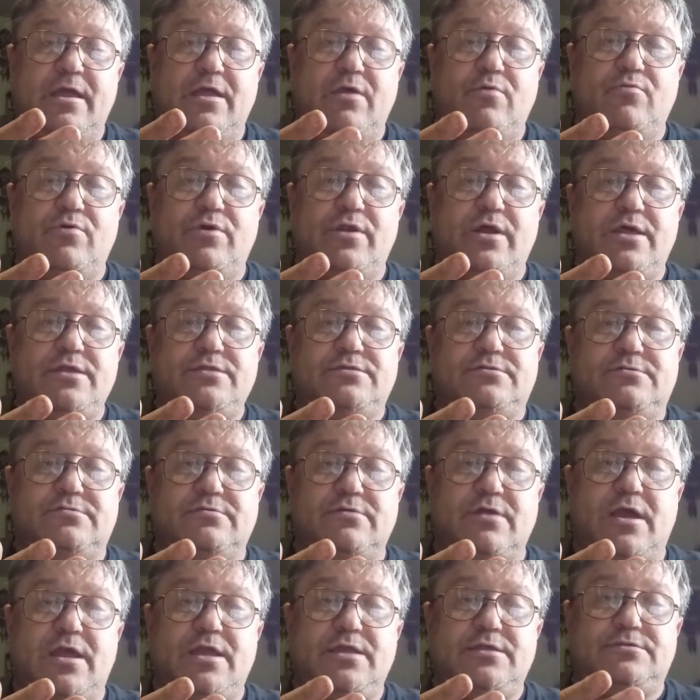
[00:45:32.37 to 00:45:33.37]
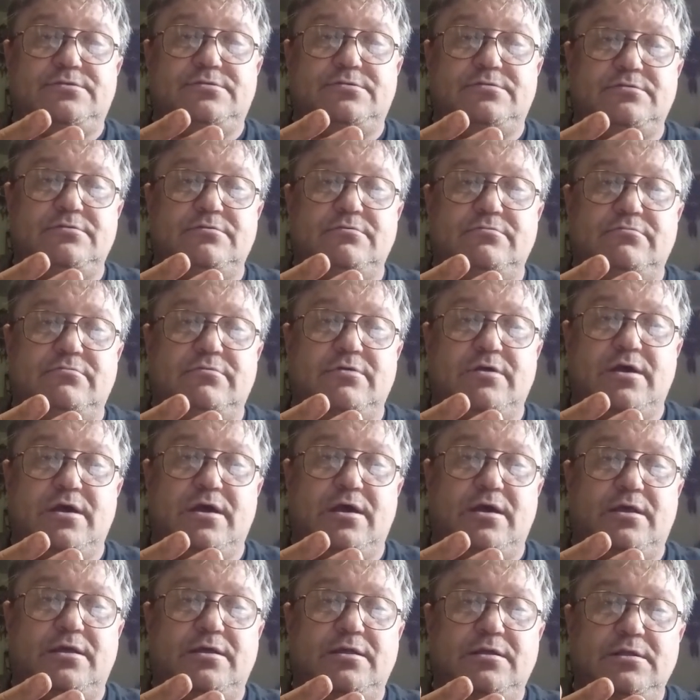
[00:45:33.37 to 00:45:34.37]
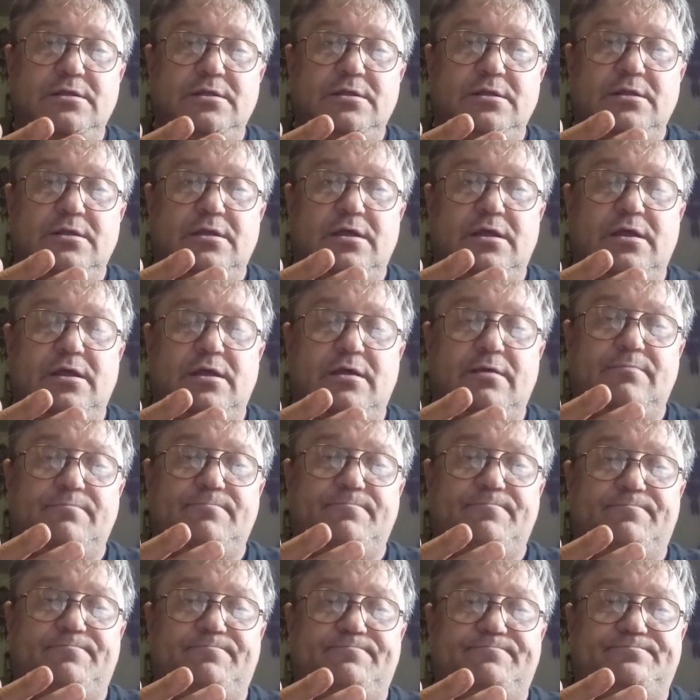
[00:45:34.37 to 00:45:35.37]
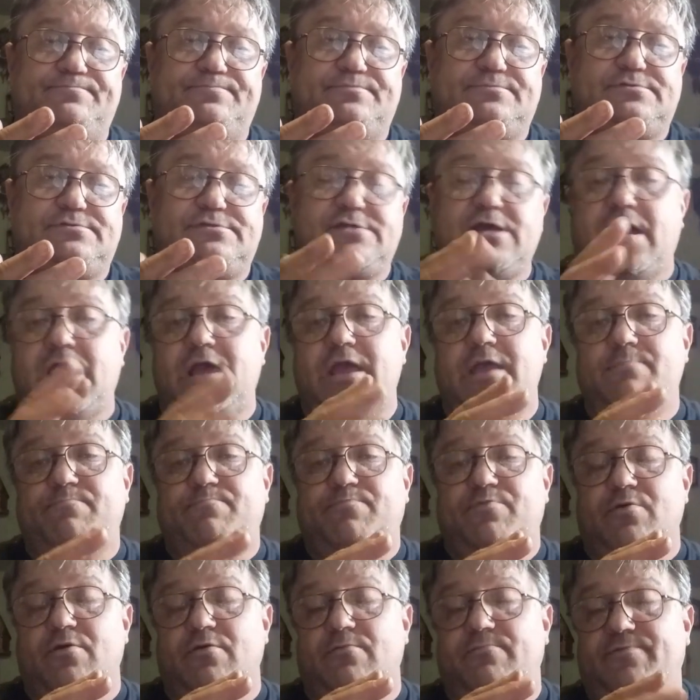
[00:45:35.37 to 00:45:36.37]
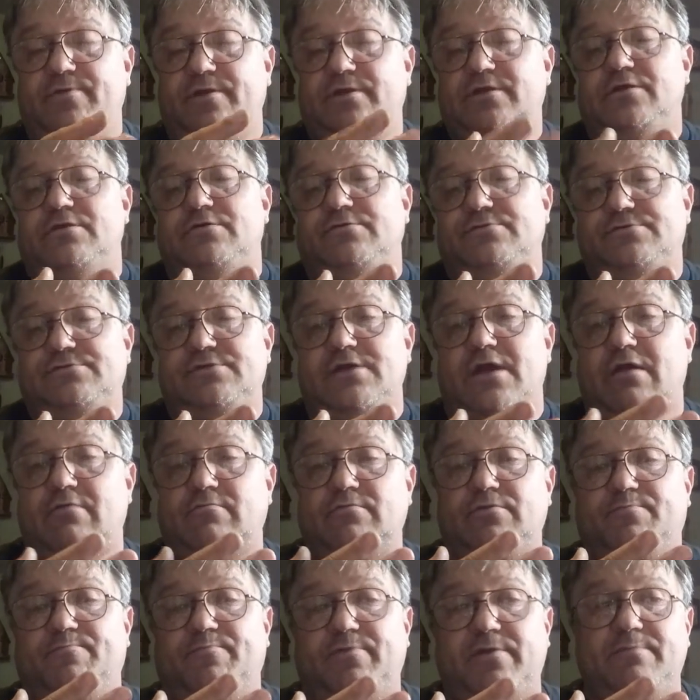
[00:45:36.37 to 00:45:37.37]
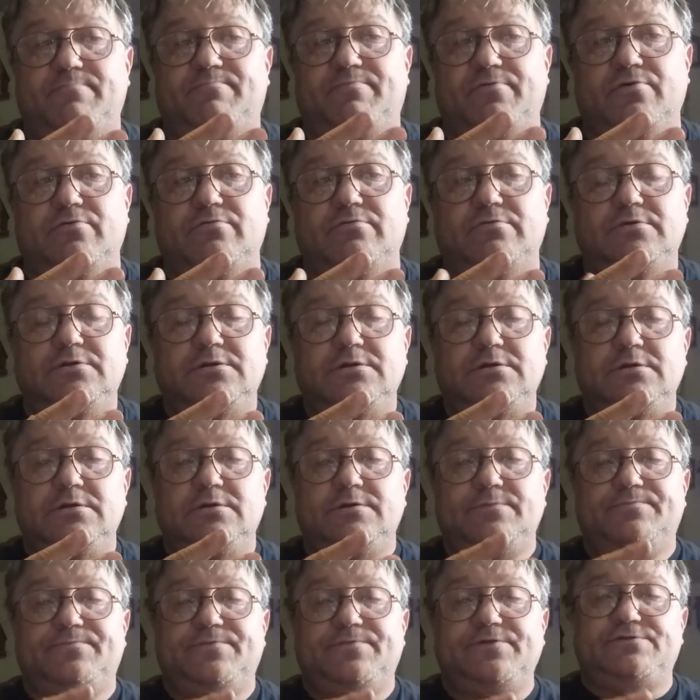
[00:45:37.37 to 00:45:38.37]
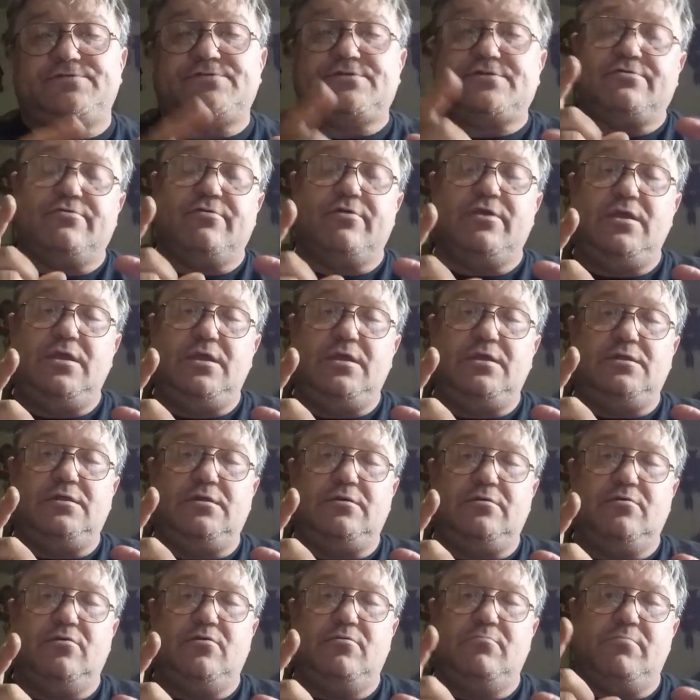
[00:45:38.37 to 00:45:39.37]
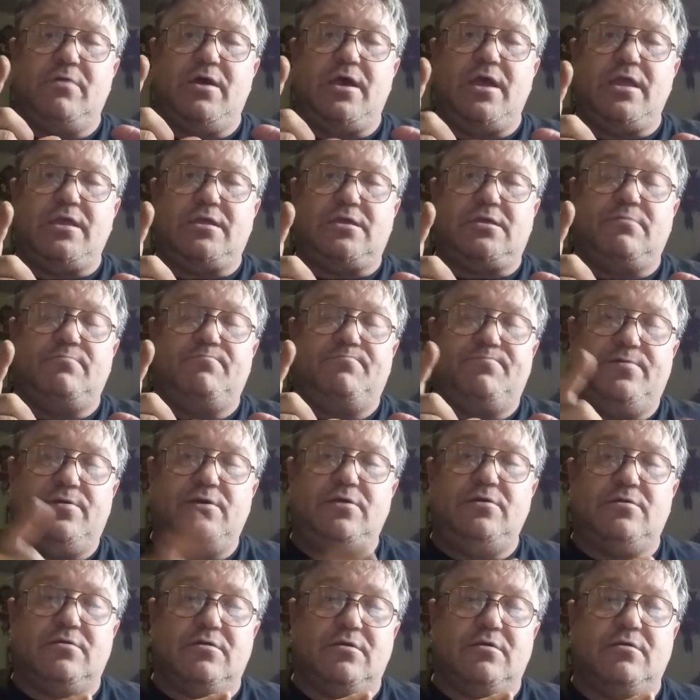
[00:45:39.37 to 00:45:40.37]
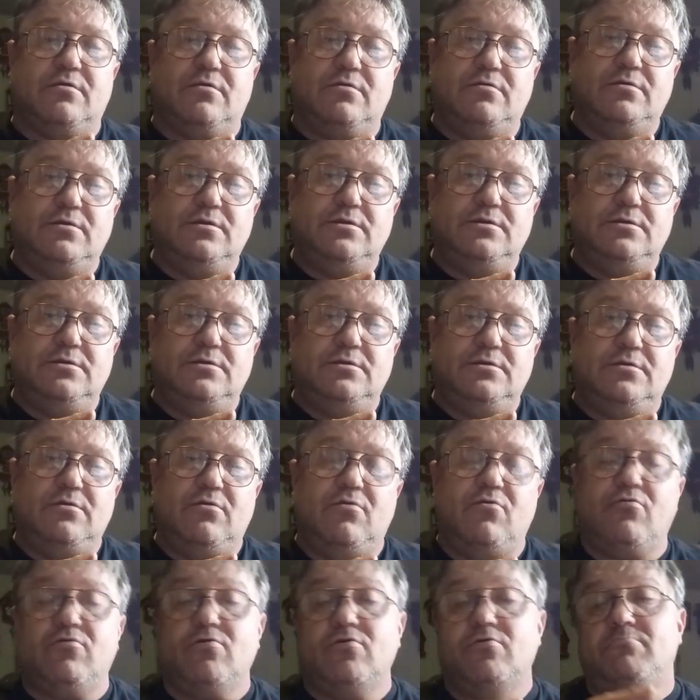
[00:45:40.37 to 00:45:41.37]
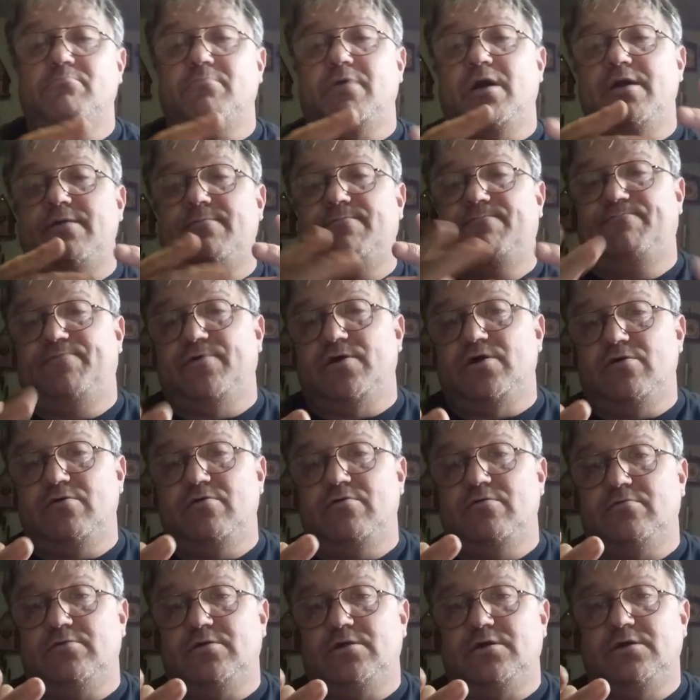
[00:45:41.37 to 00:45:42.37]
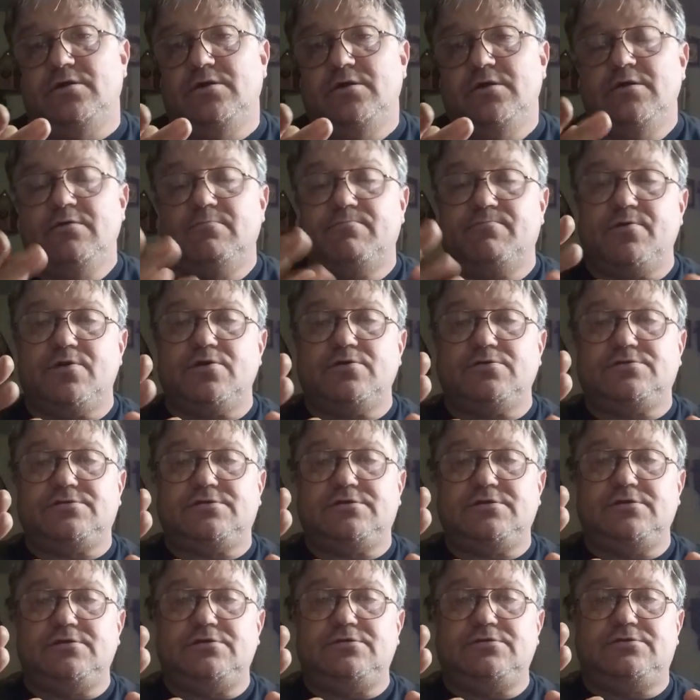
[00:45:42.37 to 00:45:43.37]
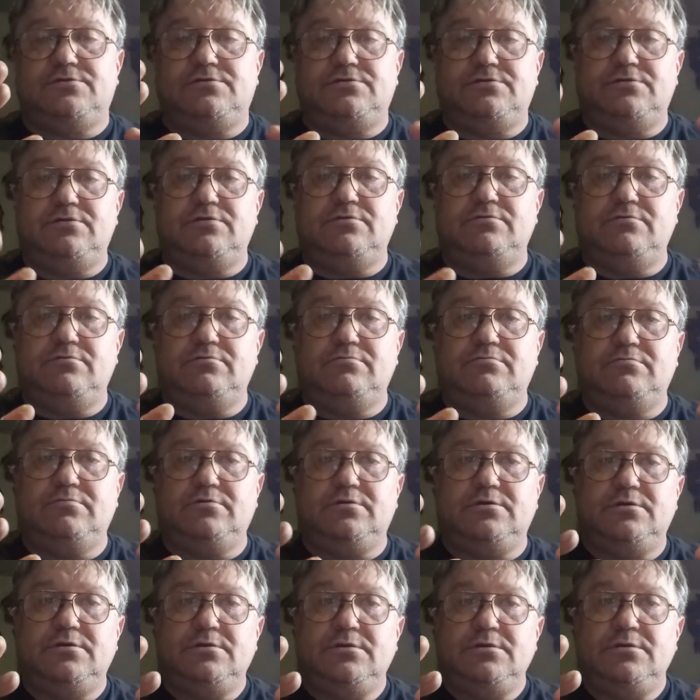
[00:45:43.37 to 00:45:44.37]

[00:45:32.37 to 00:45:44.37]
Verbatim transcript: And when I try to uh, uh, type or video chat with people, the screen on my computer or on my phone versus you